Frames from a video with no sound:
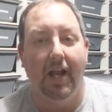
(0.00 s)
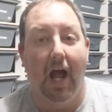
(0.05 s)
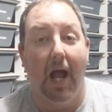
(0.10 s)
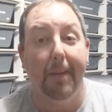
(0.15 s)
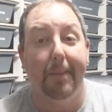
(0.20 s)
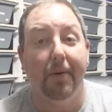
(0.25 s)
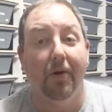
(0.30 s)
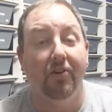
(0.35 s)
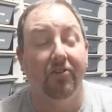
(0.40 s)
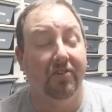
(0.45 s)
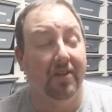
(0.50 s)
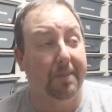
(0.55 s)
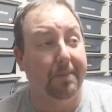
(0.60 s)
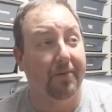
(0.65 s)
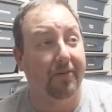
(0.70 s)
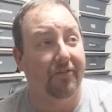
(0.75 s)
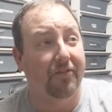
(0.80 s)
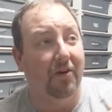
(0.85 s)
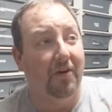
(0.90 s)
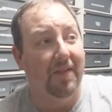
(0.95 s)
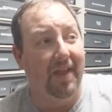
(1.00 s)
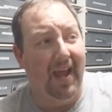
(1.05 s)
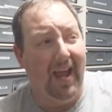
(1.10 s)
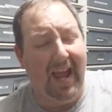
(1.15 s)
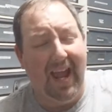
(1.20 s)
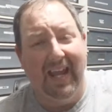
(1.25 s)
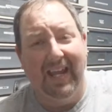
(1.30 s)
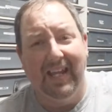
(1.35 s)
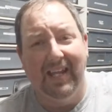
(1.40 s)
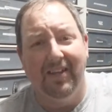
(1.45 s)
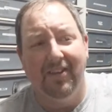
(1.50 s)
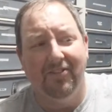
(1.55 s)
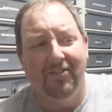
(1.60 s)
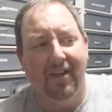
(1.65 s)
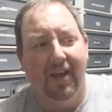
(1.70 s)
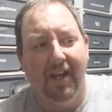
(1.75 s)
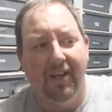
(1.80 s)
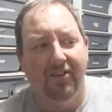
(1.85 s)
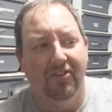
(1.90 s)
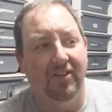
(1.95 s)
I personally prefer the hanging
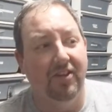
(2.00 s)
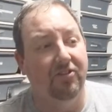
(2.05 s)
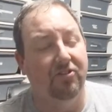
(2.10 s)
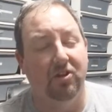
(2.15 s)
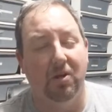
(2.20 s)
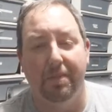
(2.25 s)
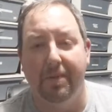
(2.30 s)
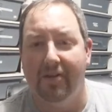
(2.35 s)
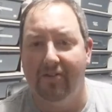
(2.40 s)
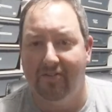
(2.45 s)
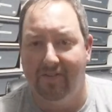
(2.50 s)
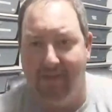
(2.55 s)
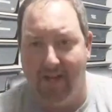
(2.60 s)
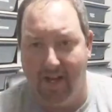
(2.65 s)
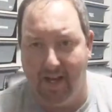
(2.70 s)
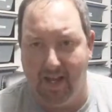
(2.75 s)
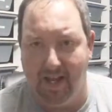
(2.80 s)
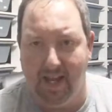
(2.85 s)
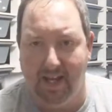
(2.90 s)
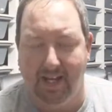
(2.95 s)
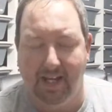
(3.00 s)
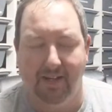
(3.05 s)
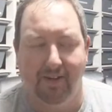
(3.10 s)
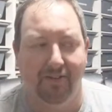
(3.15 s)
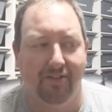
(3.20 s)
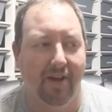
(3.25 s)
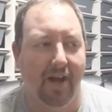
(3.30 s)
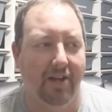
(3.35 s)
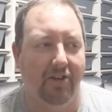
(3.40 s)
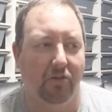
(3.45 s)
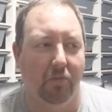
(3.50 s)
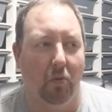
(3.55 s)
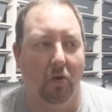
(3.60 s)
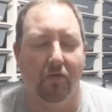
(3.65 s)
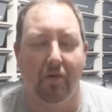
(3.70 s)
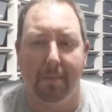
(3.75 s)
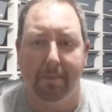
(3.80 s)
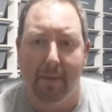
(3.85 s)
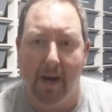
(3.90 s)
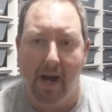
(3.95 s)
design. Sea Serpent is not a hanging design. It's
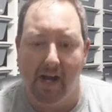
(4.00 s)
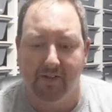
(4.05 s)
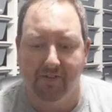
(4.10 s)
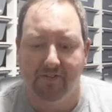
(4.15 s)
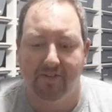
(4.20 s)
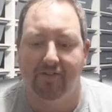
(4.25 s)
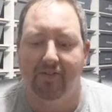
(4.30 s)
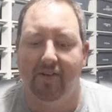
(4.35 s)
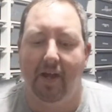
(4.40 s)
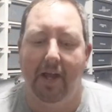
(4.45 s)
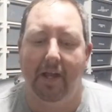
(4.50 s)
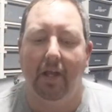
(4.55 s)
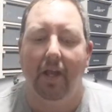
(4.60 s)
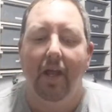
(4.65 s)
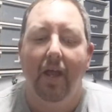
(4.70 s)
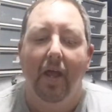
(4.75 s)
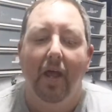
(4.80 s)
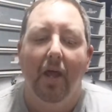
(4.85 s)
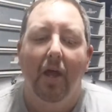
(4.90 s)
more of a box design.